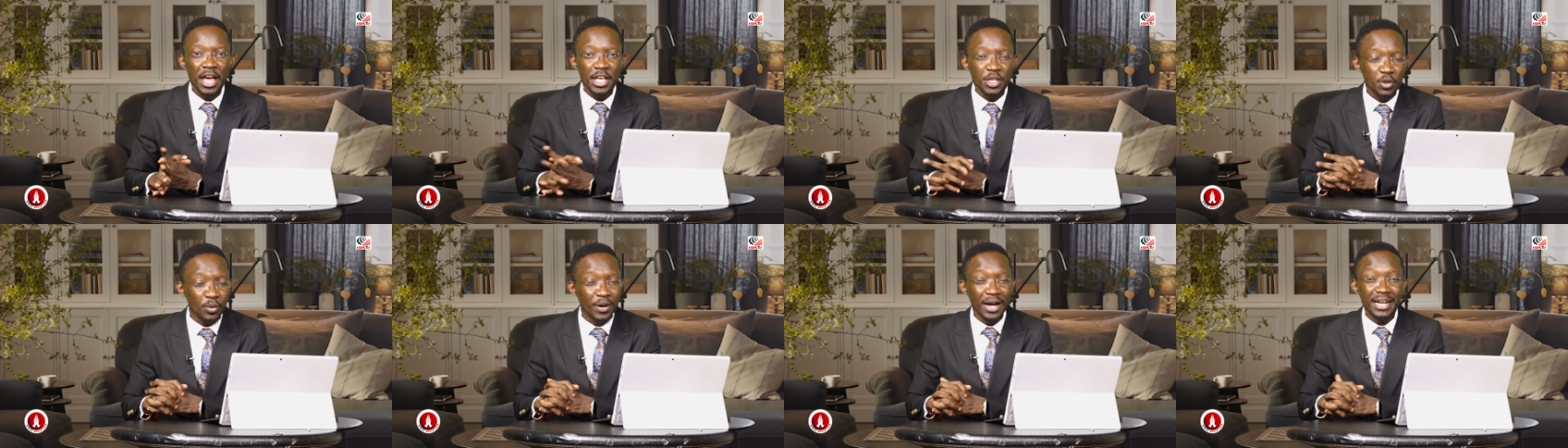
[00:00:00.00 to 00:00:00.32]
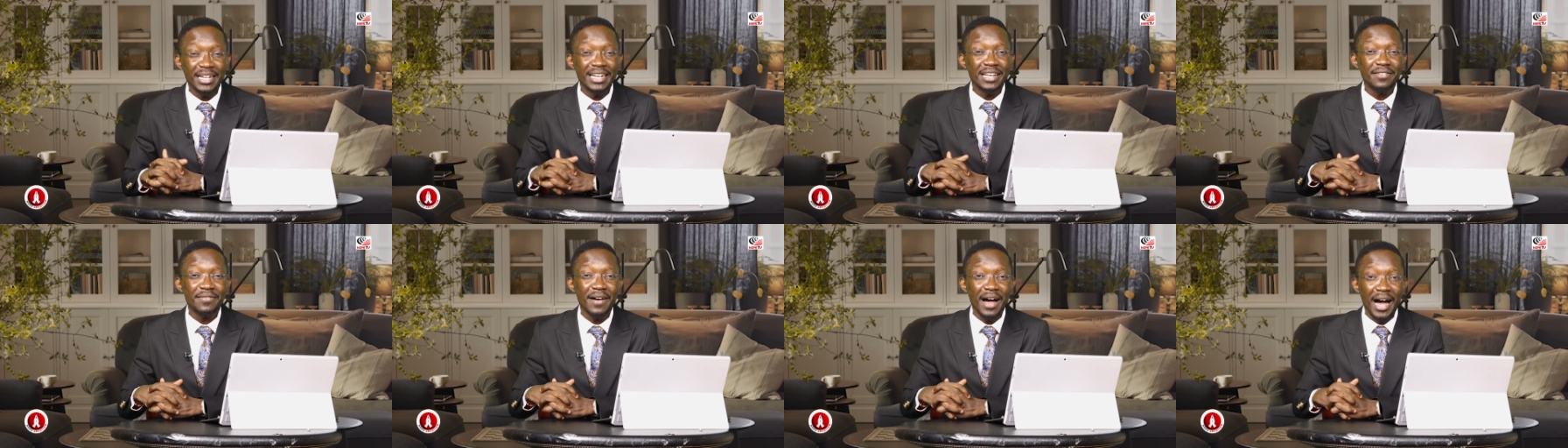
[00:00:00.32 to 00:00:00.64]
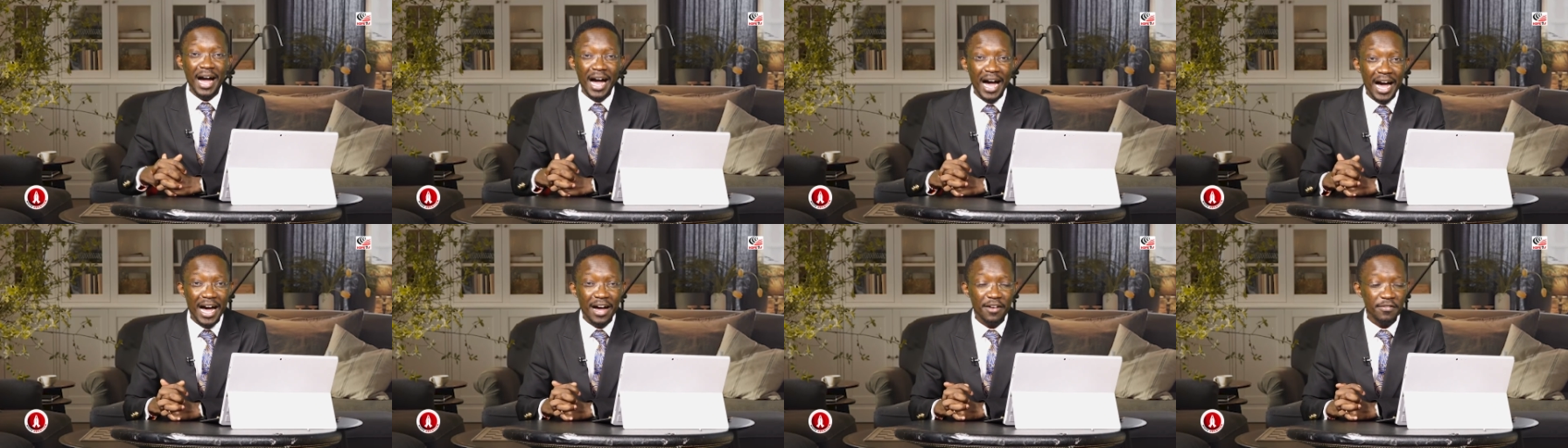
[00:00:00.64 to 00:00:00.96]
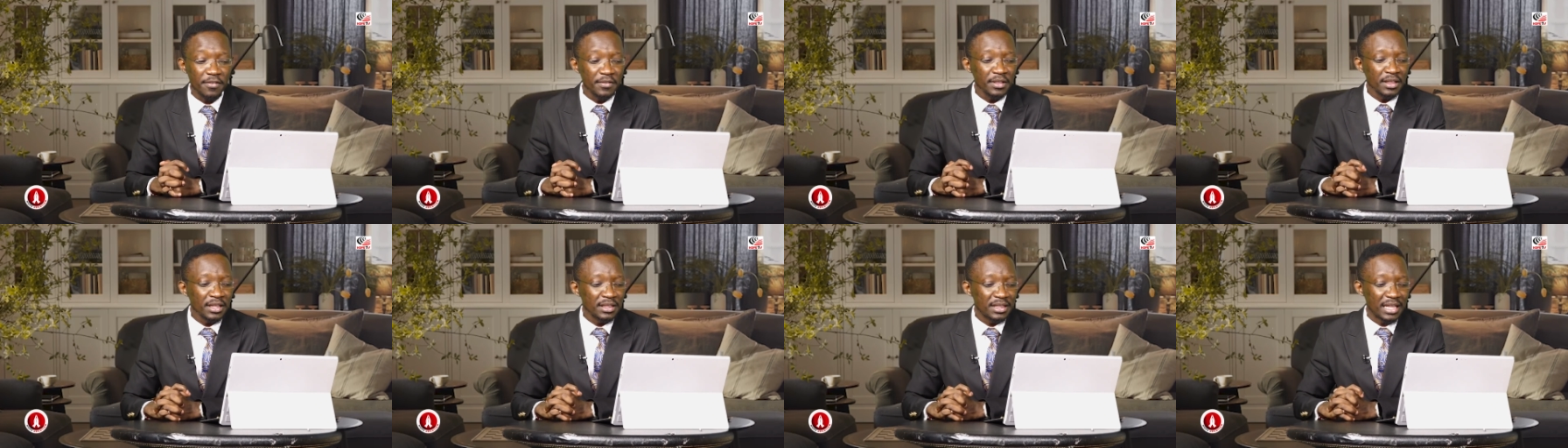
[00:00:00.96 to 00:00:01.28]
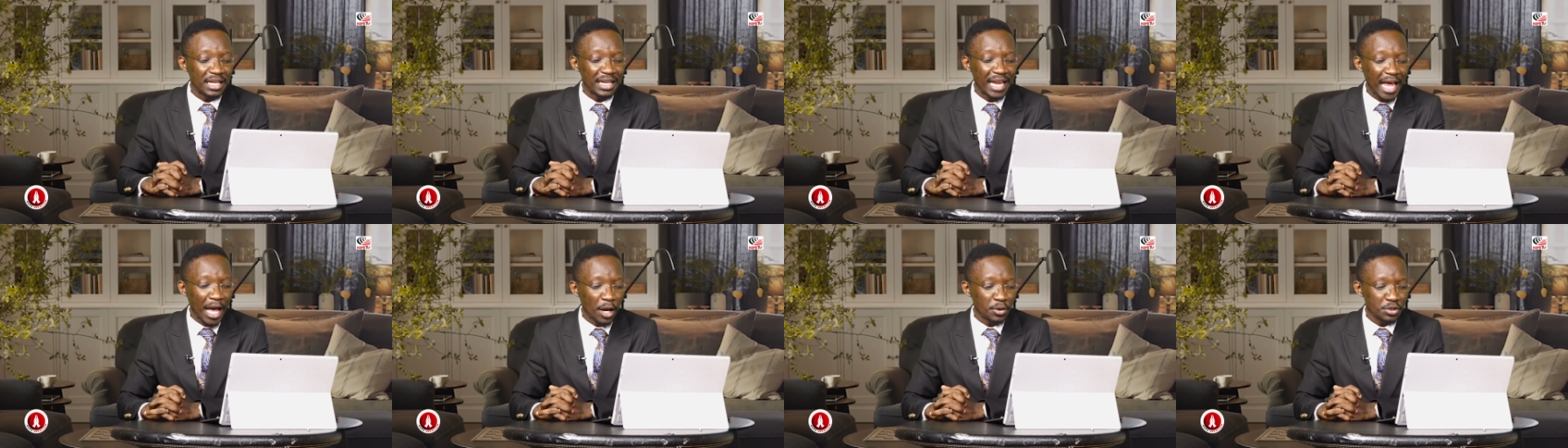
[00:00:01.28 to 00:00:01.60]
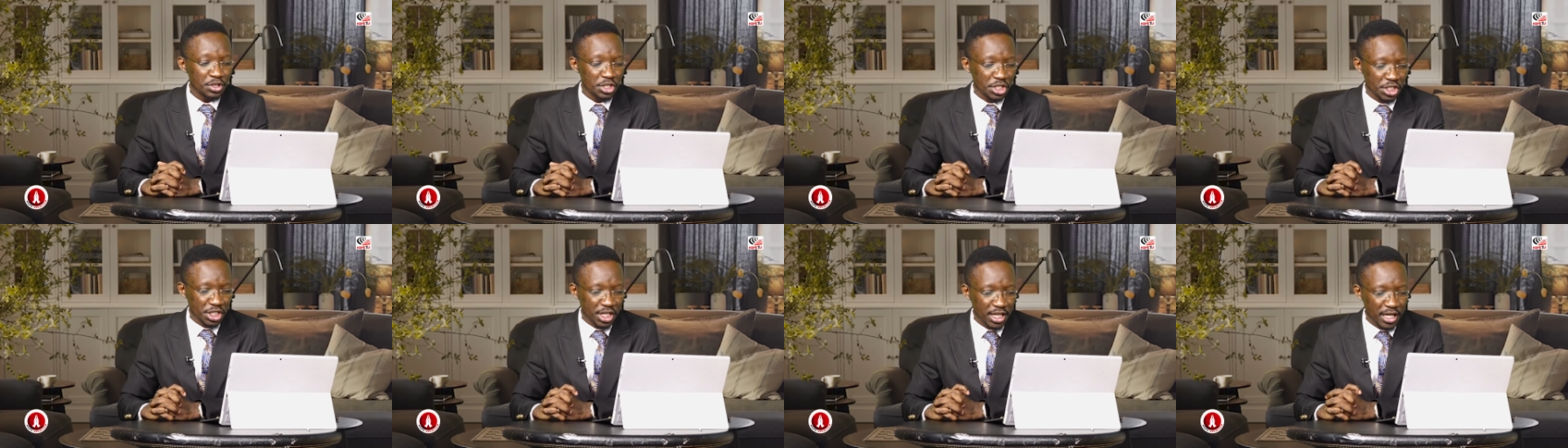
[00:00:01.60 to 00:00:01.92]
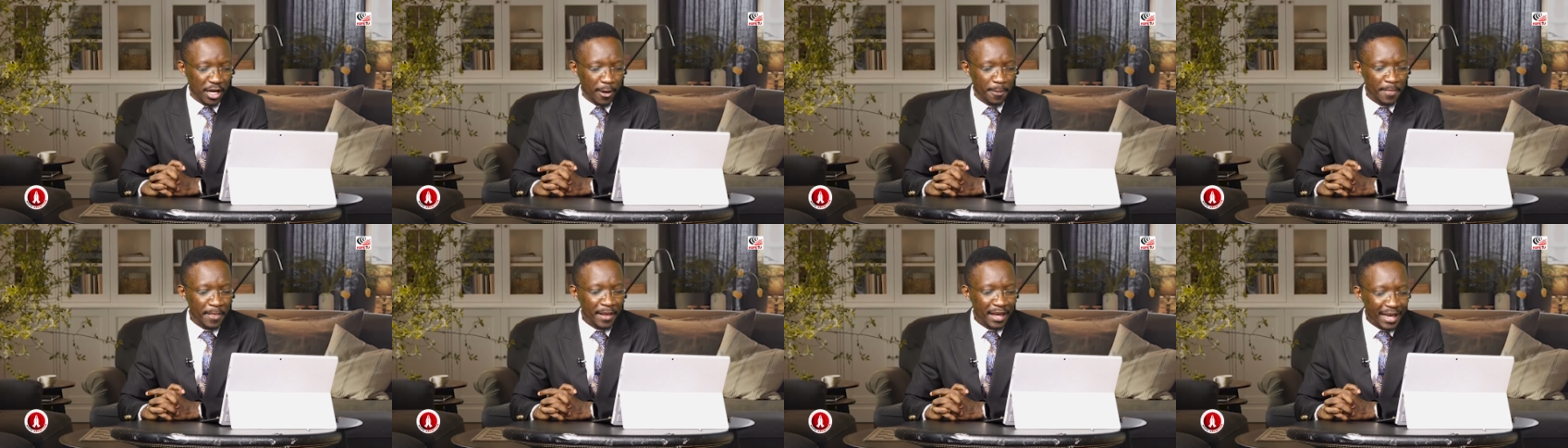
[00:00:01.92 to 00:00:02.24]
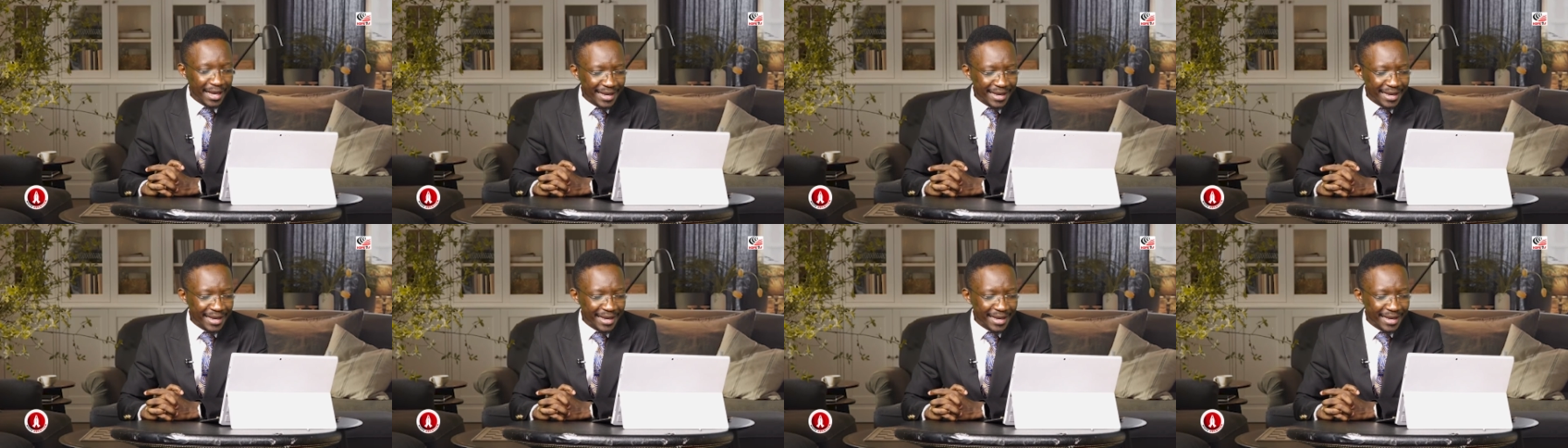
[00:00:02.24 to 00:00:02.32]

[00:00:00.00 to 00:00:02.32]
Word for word: you can never have the lion's share.